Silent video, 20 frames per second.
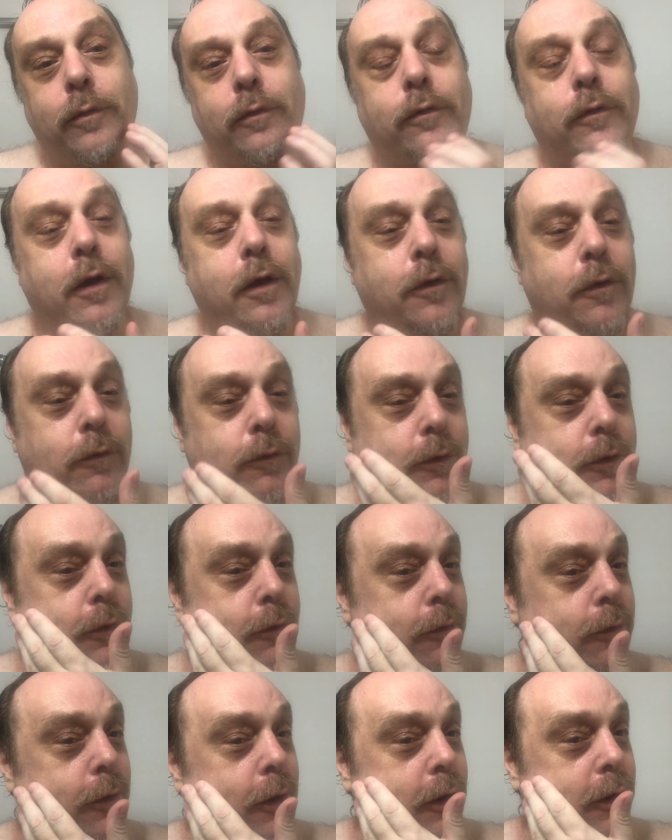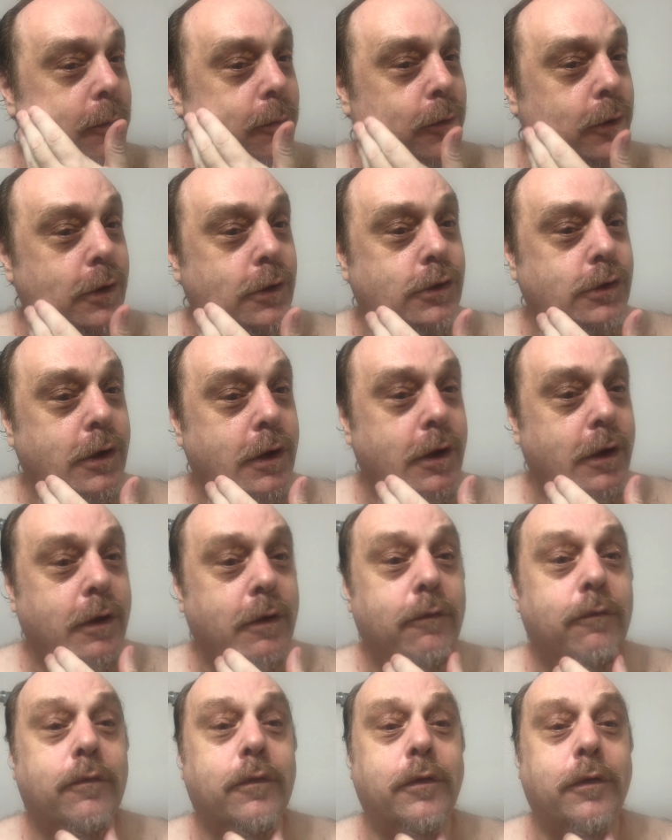because I usually use a lot of pre-shave,